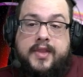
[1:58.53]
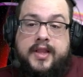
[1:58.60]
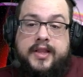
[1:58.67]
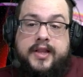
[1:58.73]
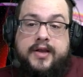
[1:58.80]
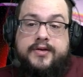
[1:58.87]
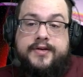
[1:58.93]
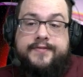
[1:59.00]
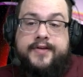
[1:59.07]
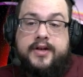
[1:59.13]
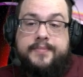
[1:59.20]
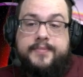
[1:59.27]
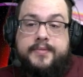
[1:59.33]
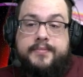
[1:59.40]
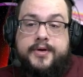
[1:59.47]
Now,
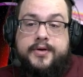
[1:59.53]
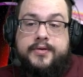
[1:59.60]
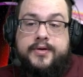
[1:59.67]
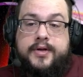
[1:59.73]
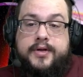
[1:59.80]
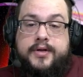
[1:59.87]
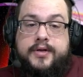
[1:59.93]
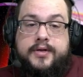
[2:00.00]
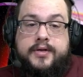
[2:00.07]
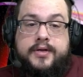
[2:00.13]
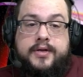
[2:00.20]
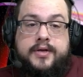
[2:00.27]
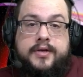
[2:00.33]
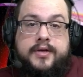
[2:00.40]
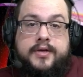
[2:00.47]
developer mode,
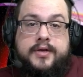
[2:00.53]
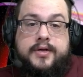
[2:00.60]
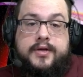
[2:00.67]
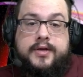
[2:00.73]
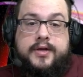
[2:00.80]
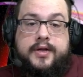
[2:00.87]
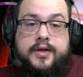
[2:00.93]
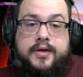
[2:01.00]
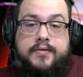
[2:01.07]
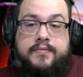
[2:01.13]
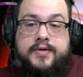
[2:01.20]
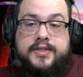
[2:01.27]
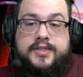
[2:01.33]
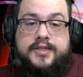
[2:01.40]
uh, once